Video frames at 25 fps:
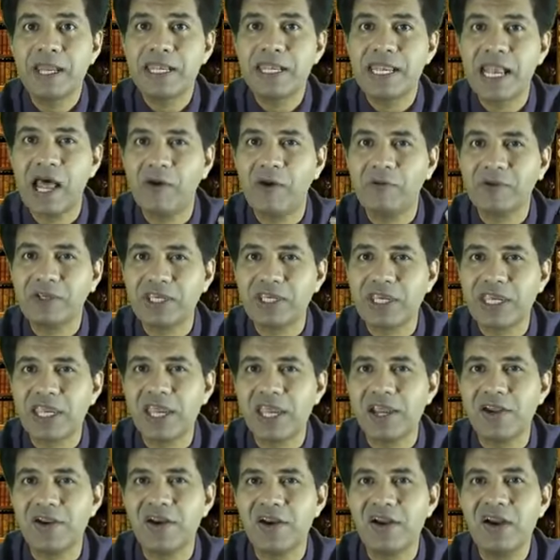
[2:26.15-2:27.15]
Now
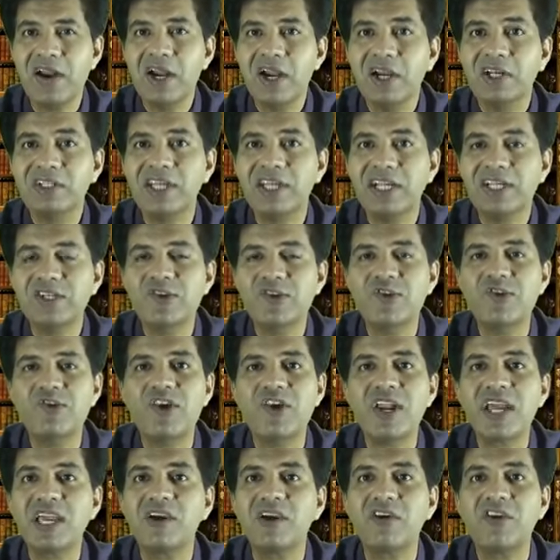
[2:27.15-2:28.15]
here the
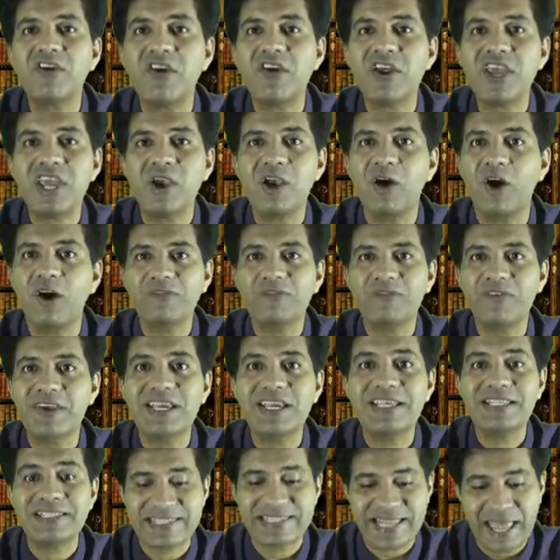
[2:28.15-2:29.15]
trickery of
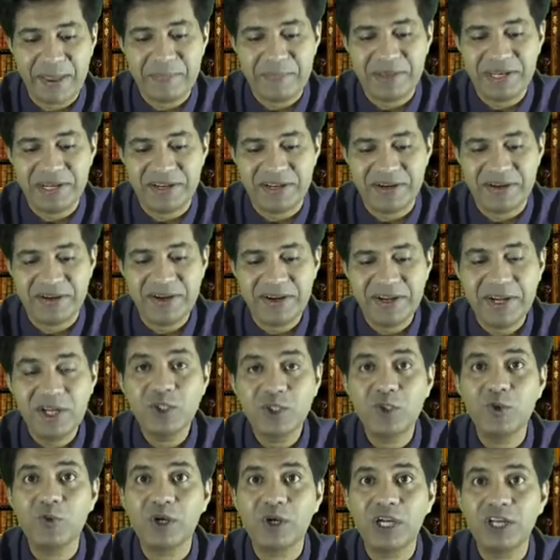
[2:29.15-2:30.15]
examiner
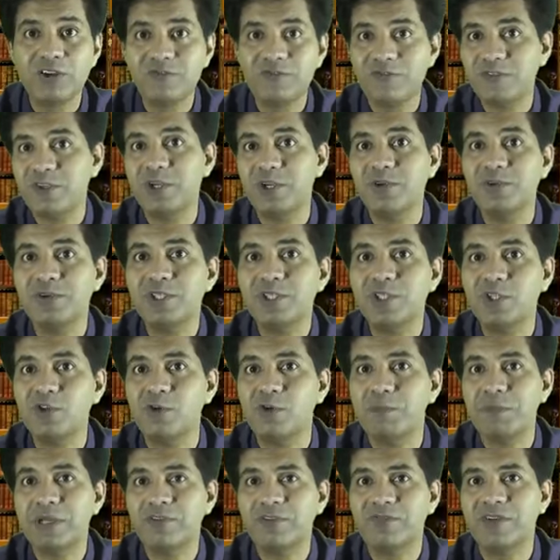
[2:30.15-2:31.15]
to confuse
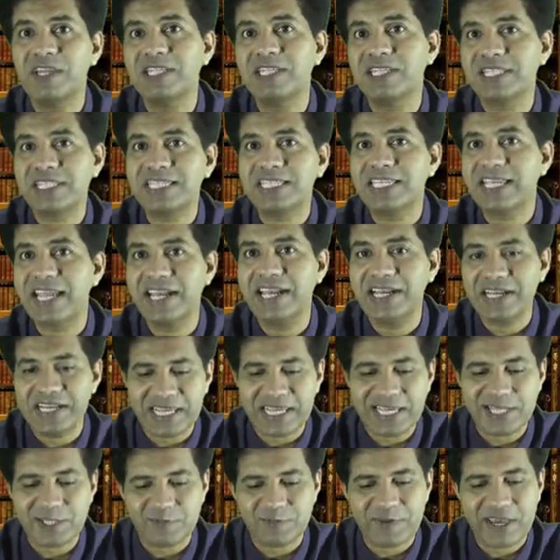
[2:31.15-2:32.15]
you between C and
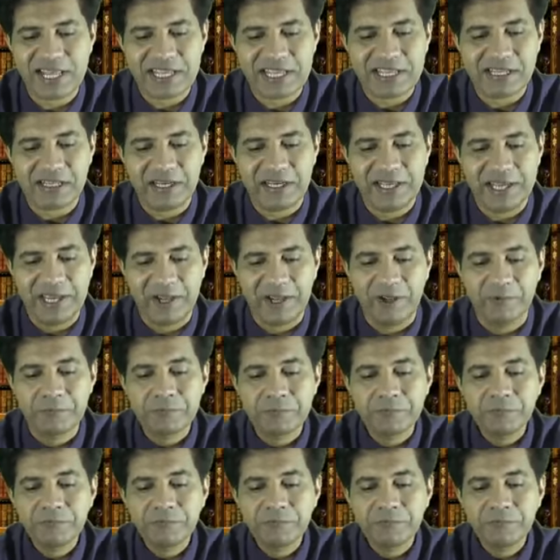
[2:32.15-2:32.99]
D is very clear.